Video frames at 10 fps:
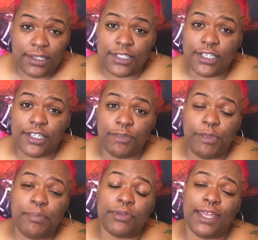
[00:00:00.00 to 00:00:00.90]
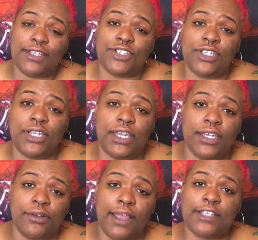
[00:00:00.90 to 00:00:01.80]
to the people that she
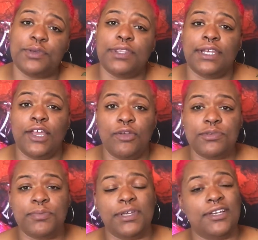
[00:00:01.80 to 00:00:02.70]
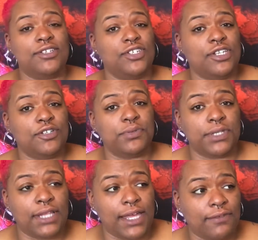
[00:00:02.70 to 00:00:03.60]
interacts with and helps, because she deals with
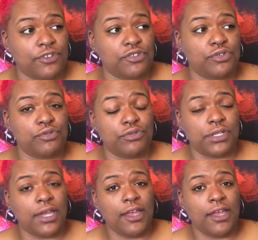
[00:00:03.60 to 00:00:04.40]
a lot of children whose